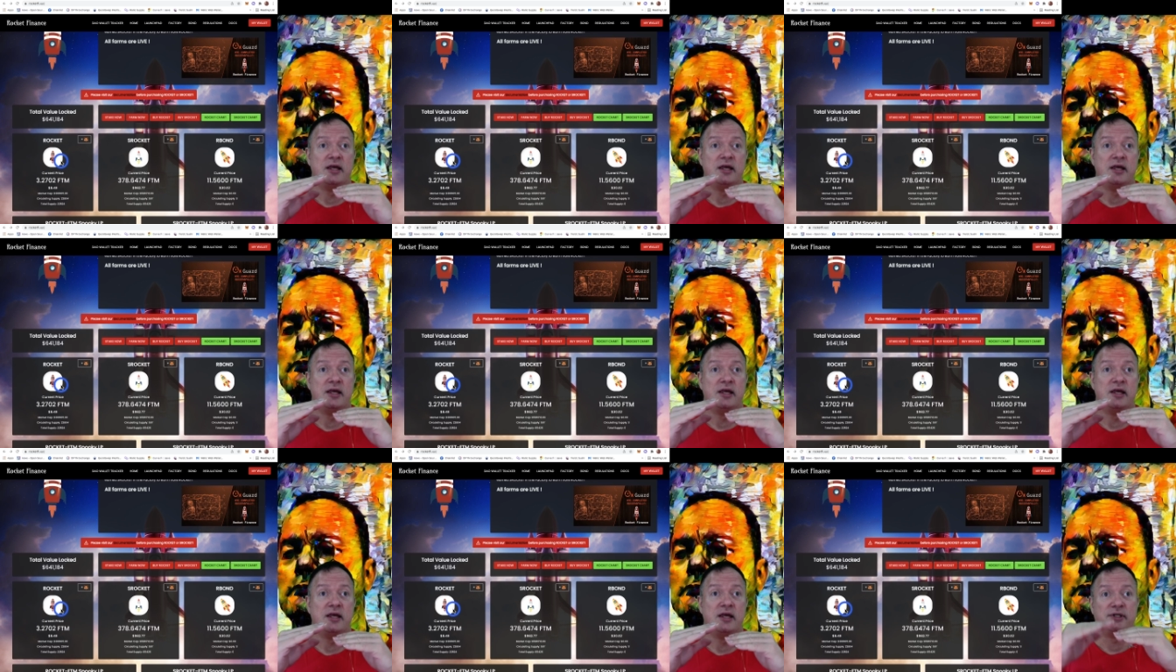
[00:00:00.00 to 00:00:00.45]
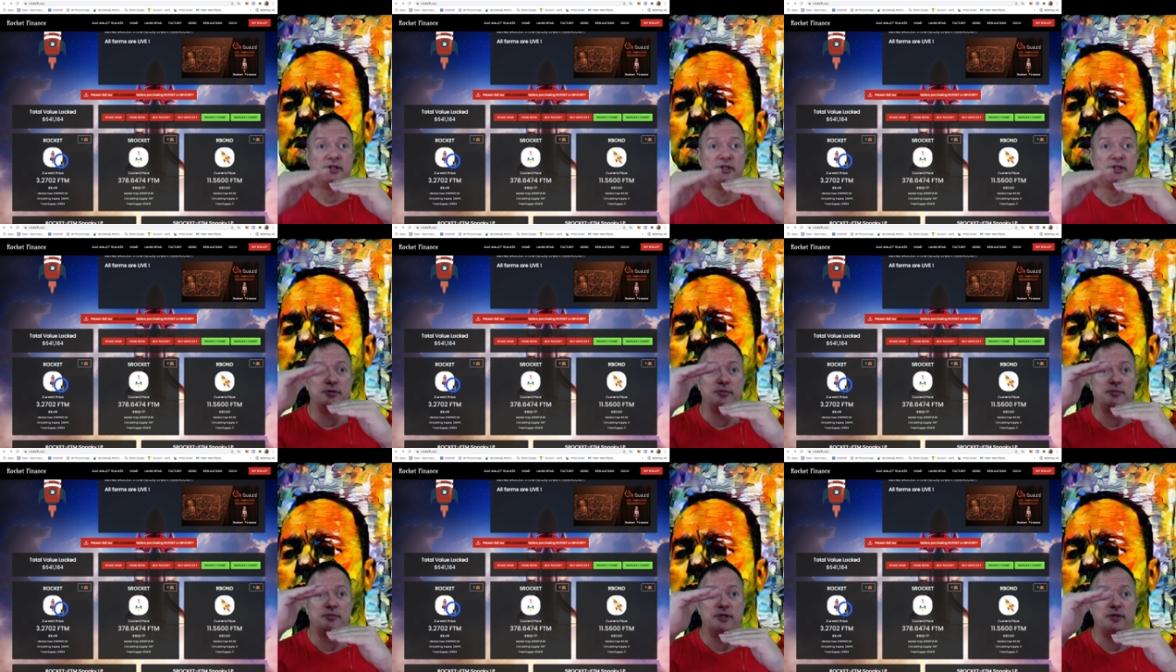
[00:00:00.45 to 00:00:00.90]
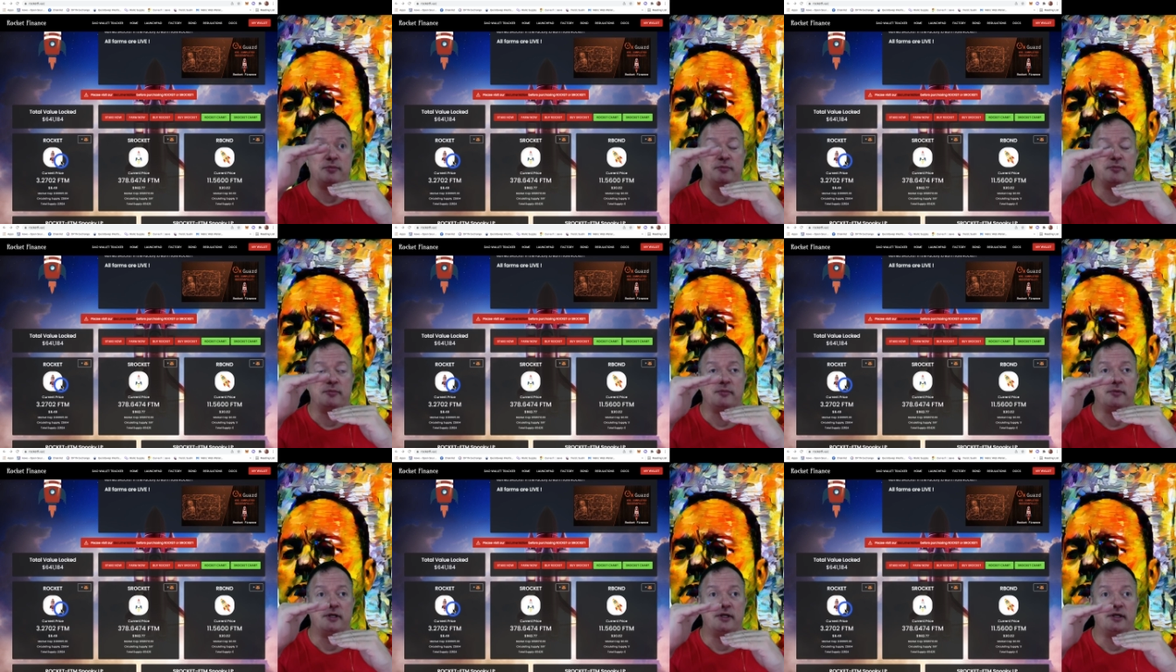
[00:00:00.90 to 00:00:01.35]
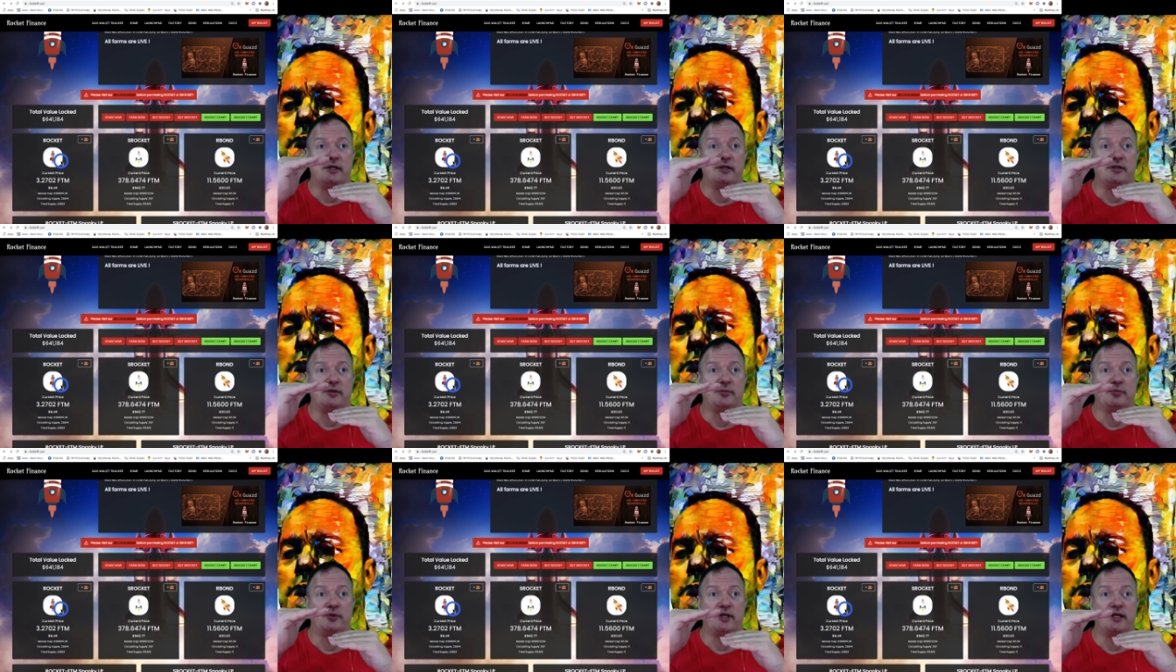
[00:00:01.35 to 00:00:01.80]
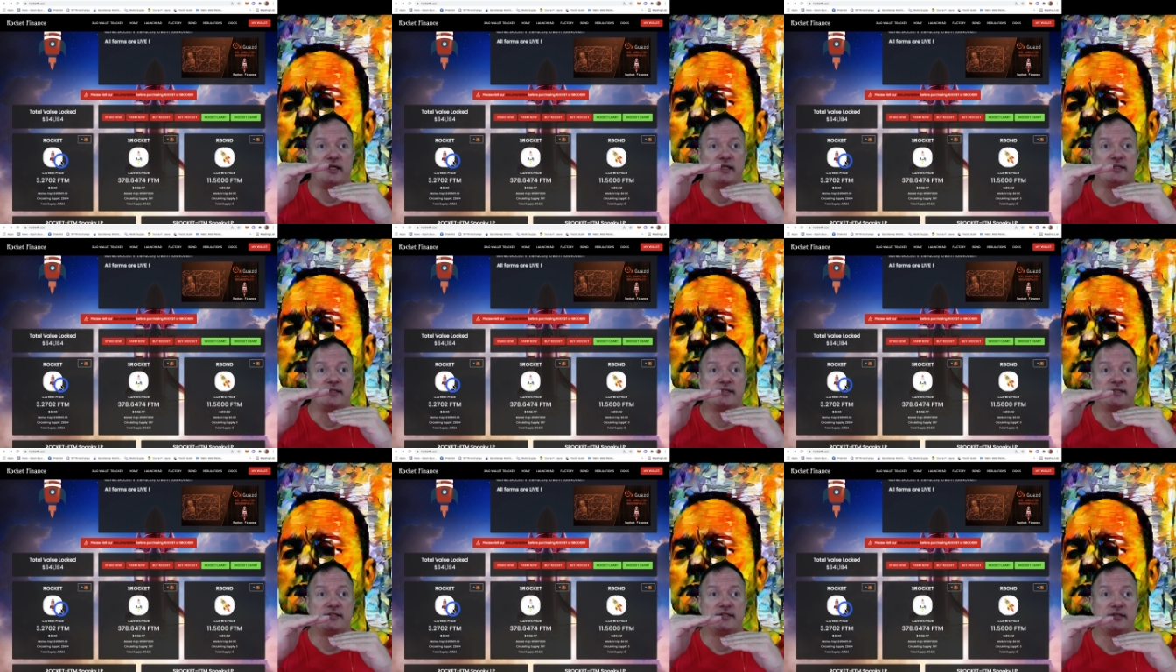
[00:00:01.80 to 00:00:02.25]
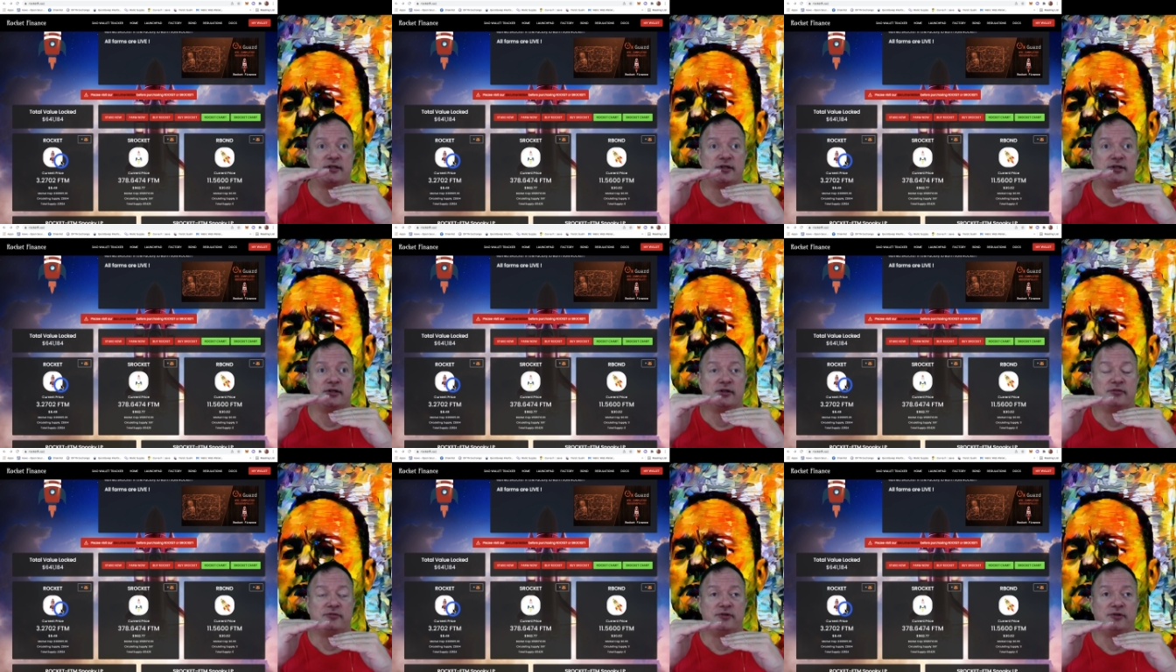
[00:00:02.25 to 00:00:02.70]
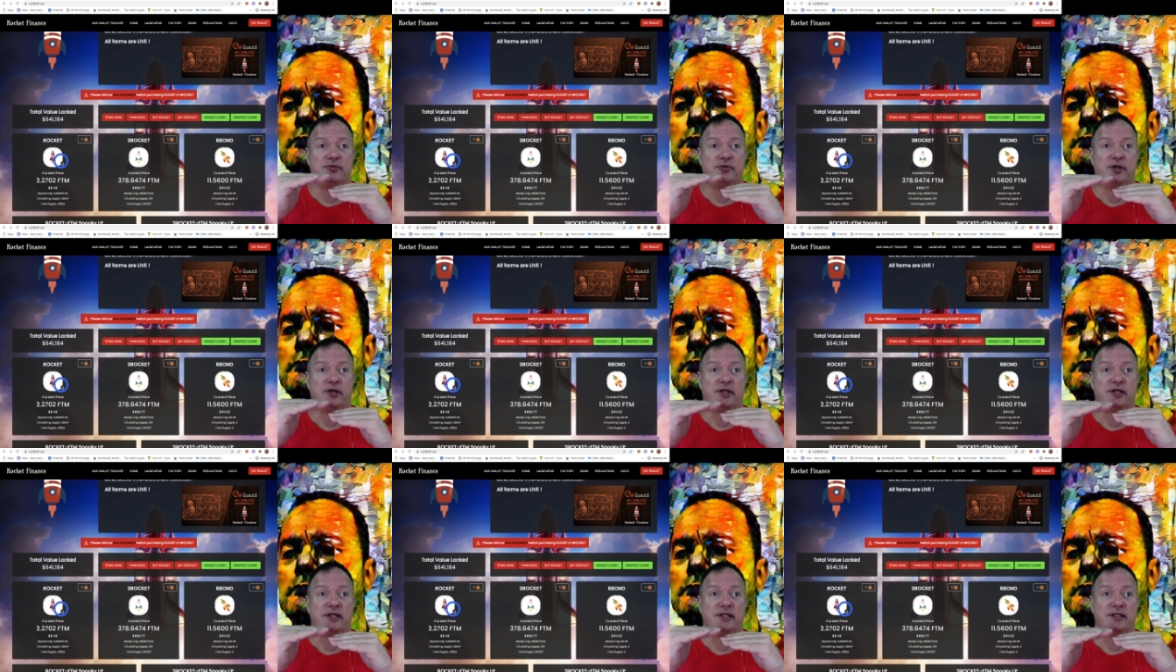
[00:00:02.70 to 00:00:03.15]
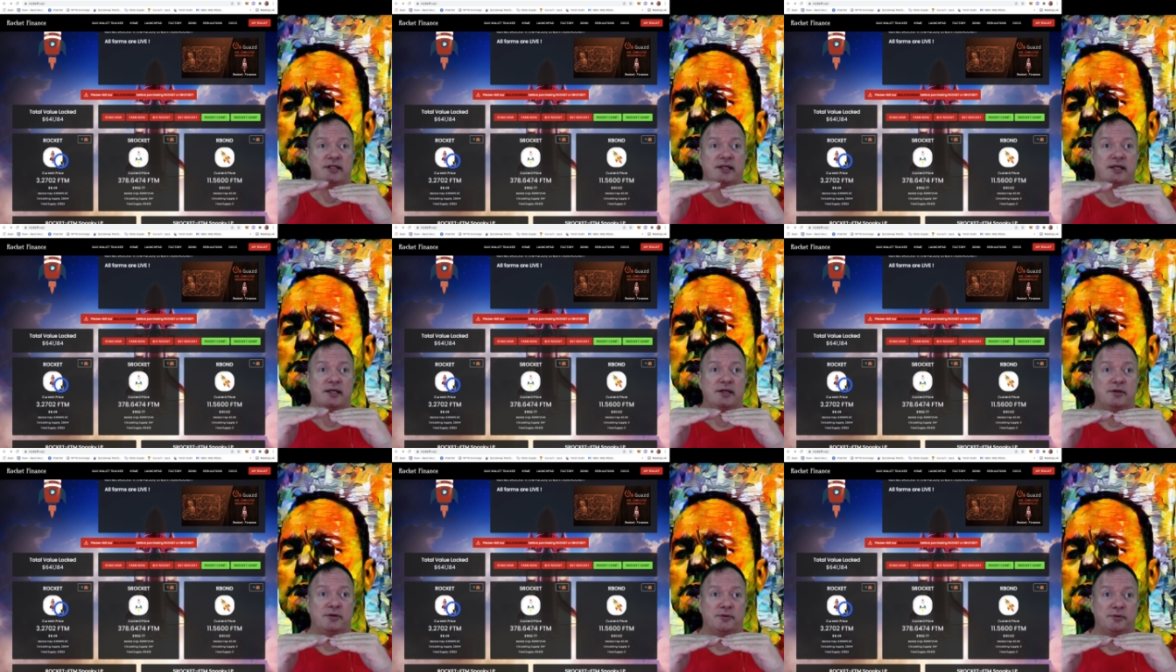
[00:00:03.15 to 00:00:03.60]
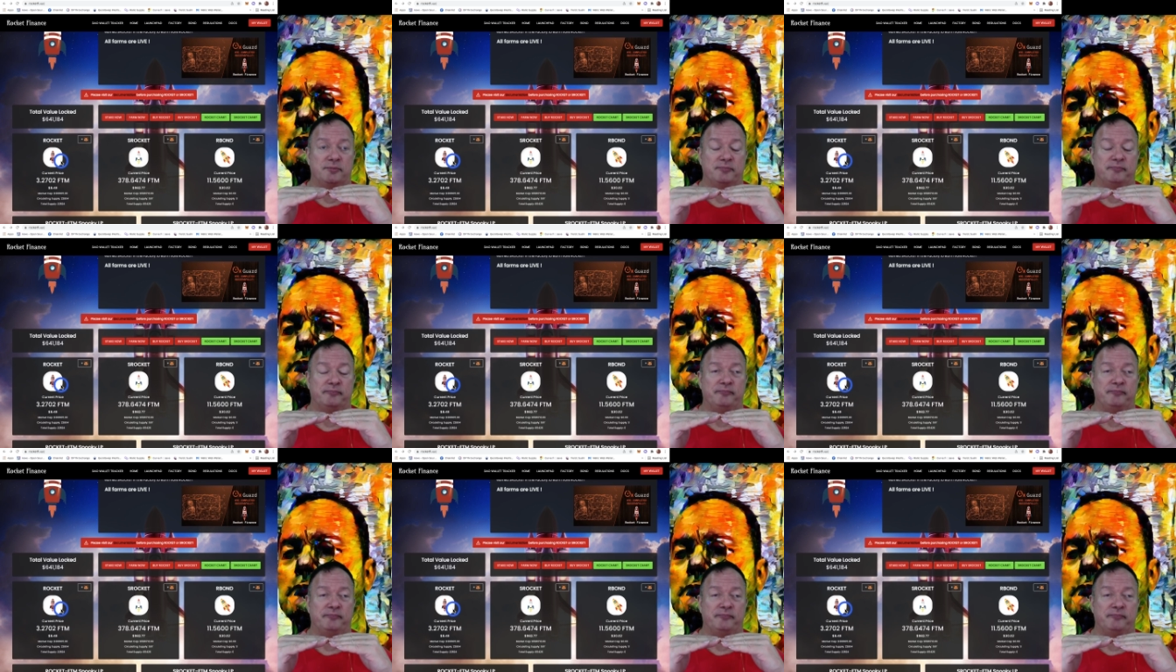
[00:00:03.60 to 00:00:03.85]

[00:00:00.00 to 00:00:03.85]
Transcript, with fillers: so that will bring the price of the Rocket down.